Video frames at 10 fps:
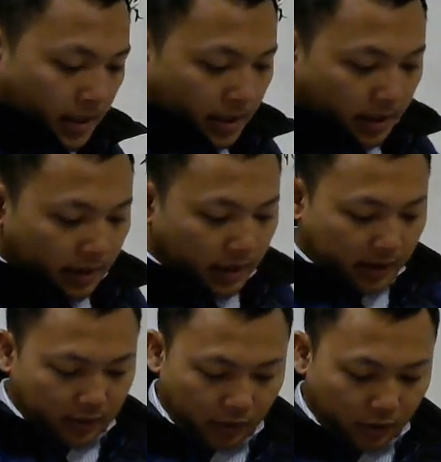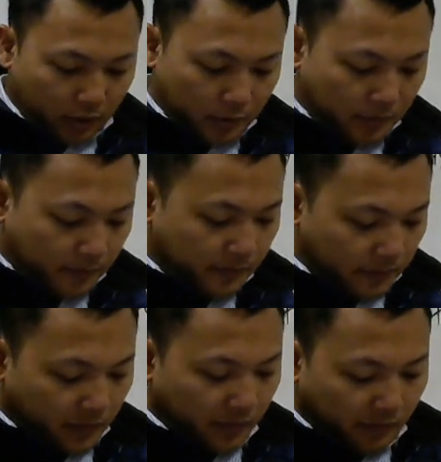Now that is all
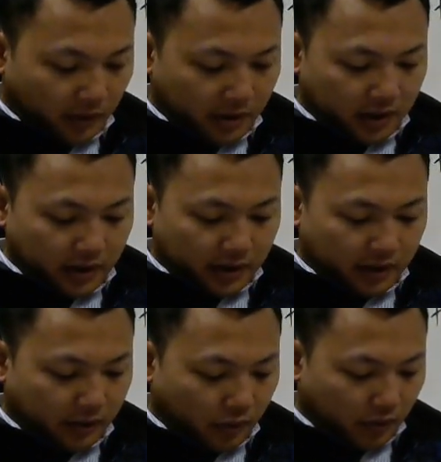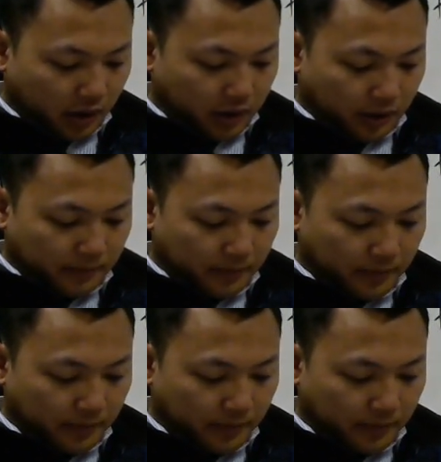for the sixth question.